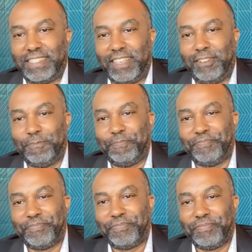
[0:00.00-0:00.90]
So even
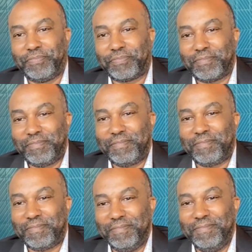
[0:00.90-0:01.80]
though a lot of your
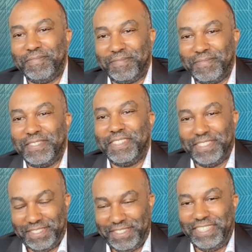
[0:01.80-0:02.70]
staff was at
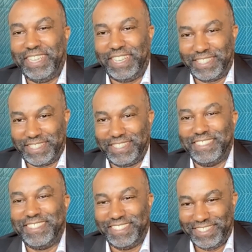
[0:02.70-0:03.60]
home and not
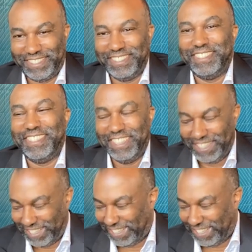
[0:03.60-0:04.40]
working, you